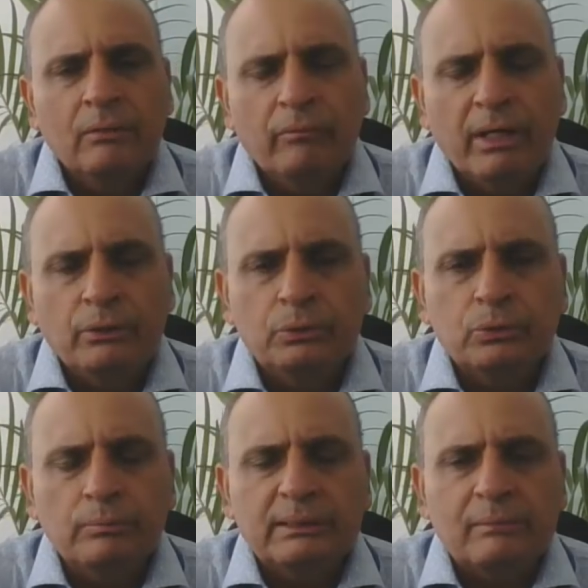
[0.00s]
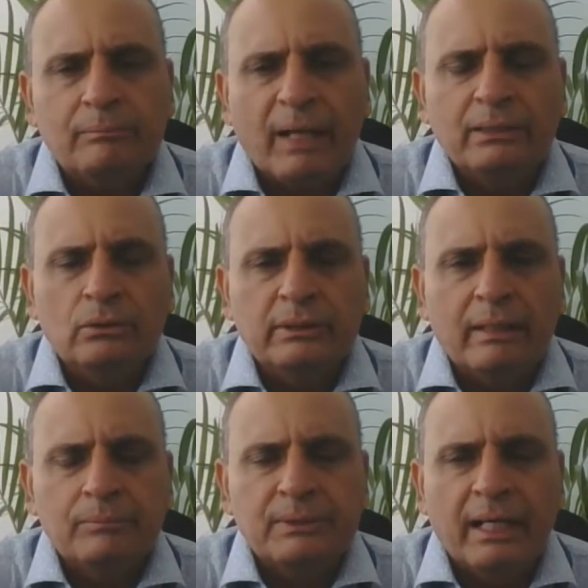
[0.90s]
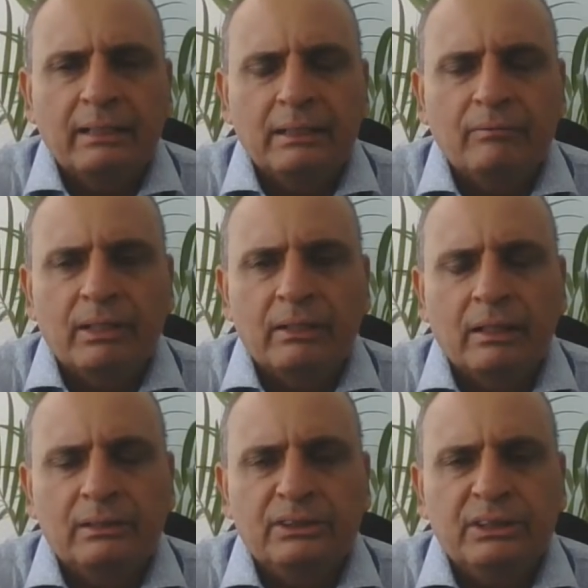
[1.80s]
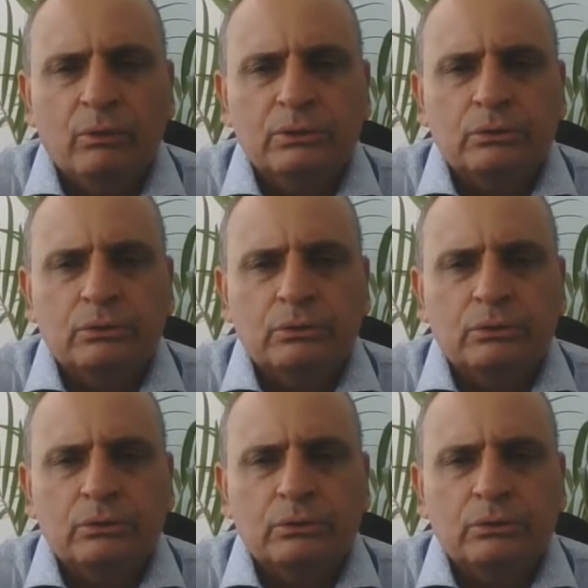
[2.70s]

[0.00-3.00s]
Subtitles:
where you should be surprised on the upside given Jio's